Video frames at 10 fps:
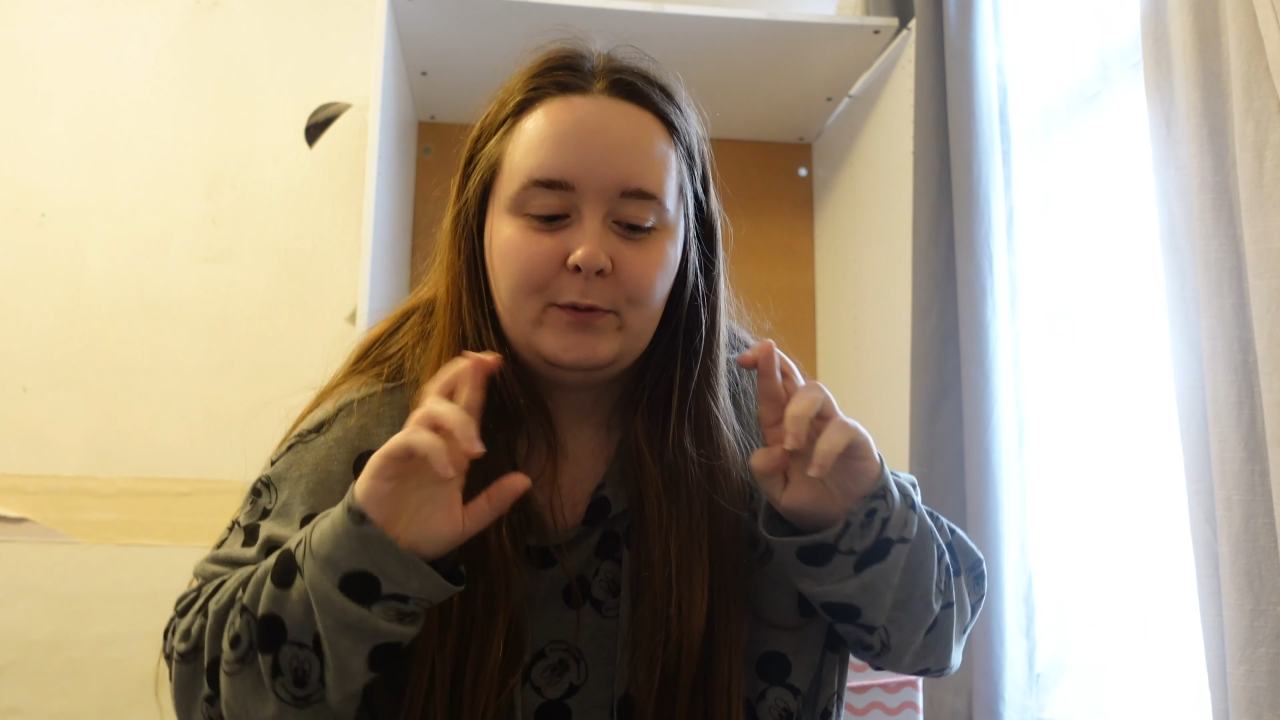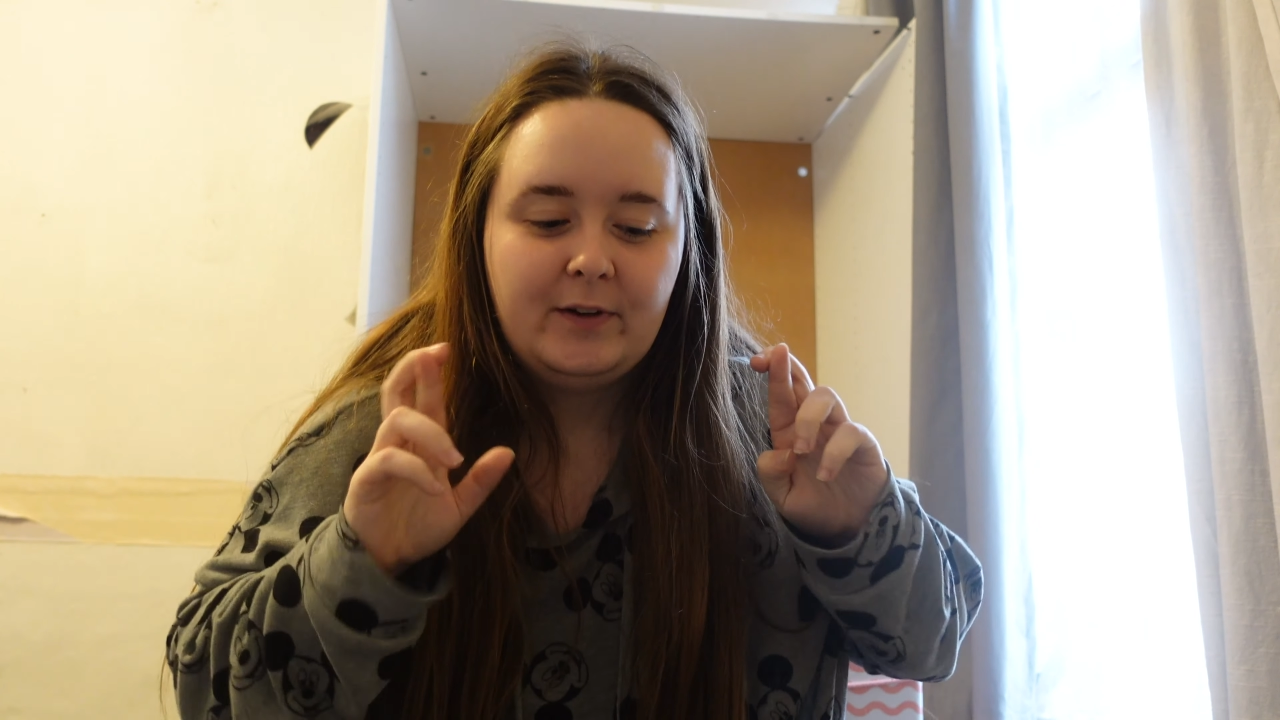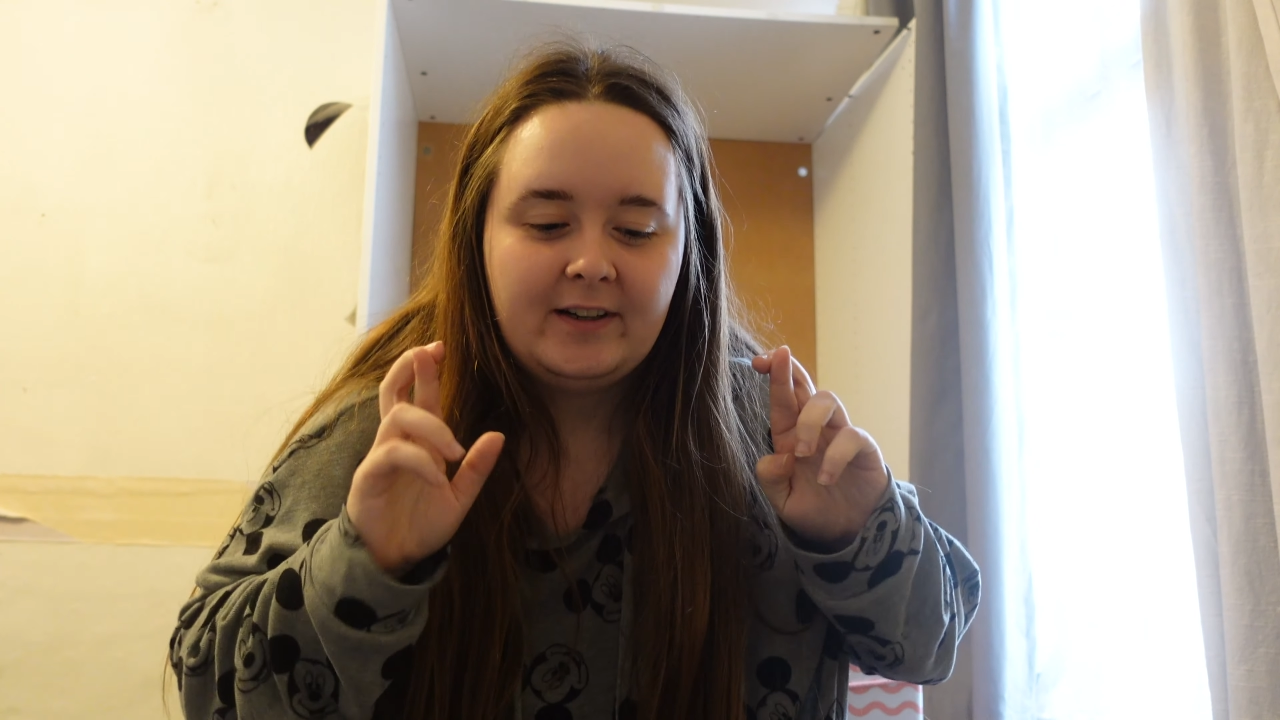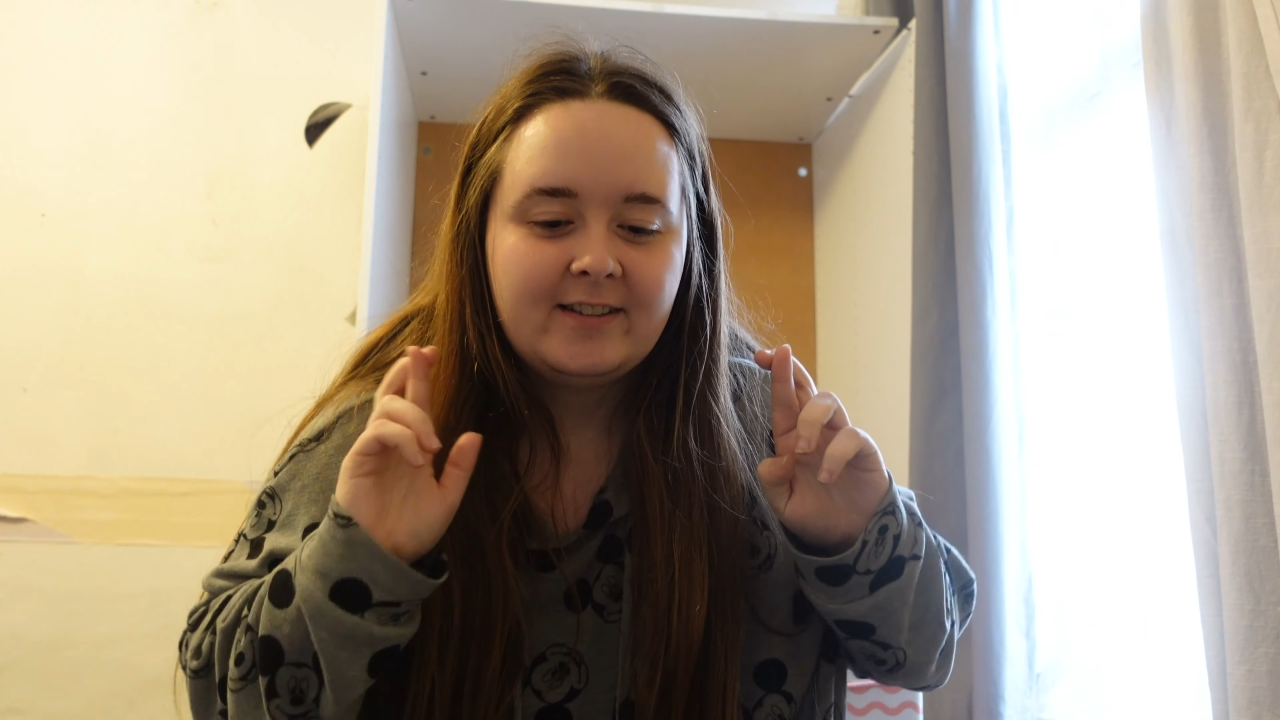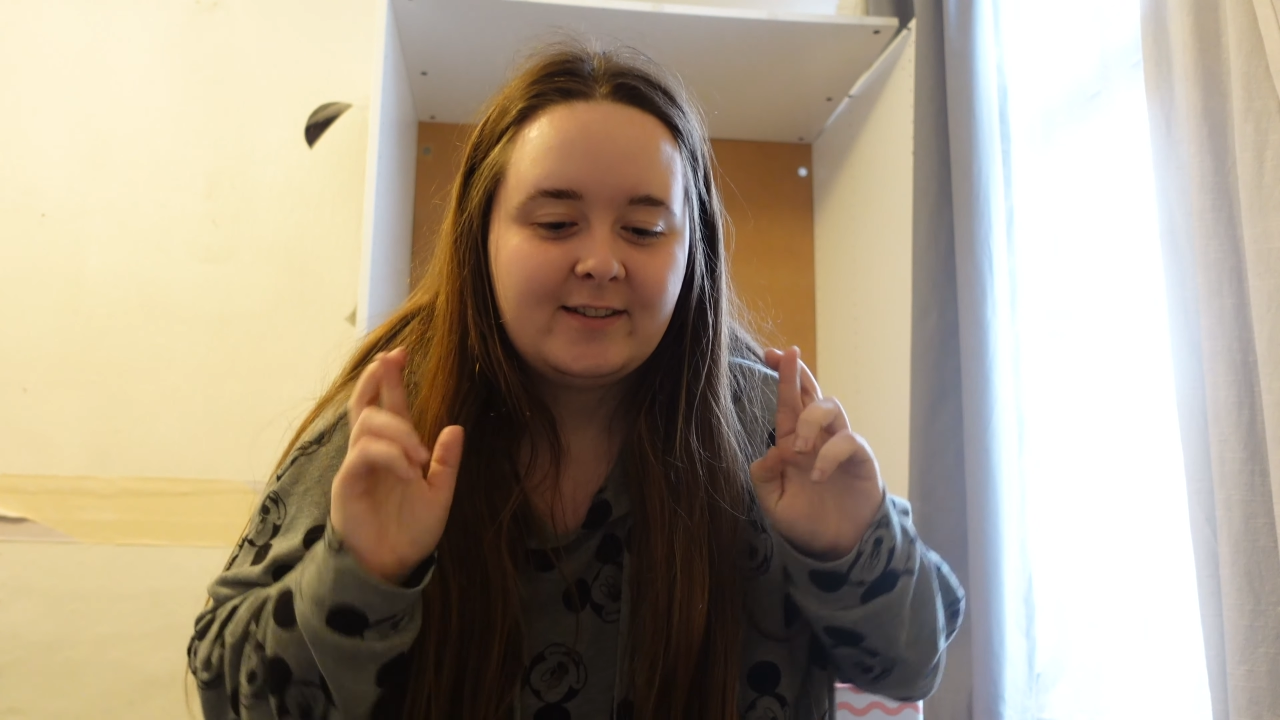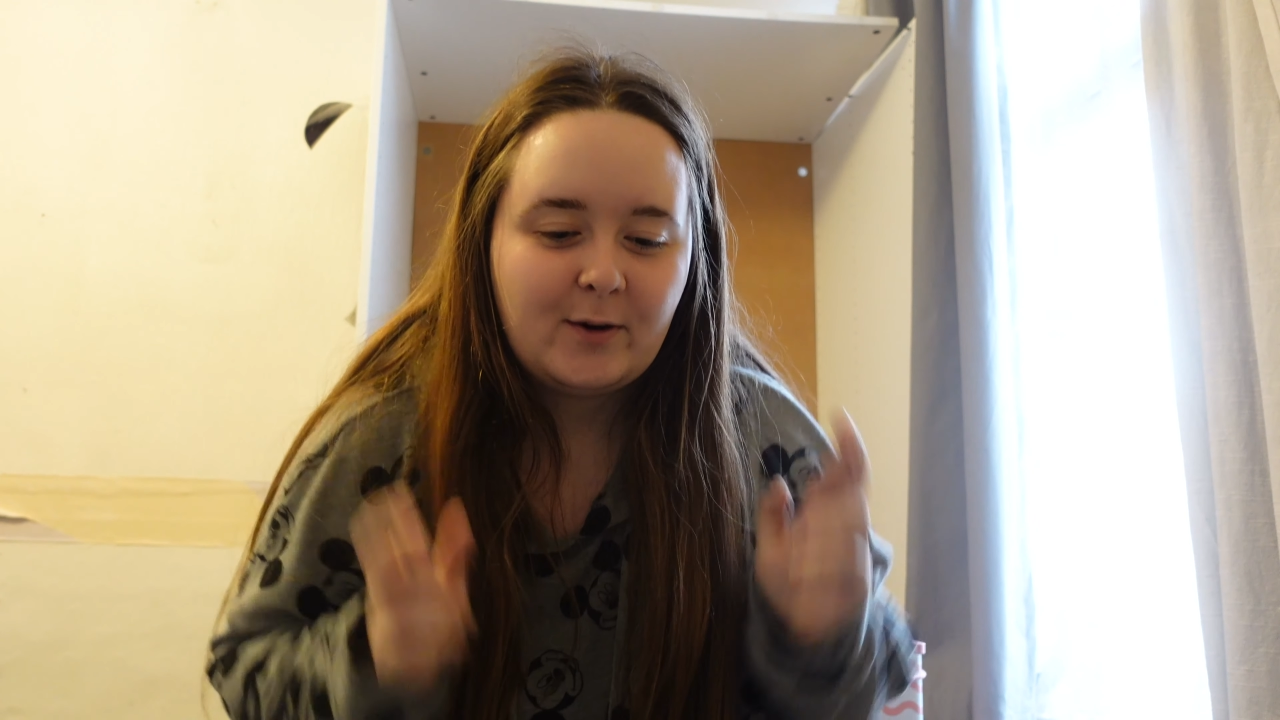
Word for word: fingers,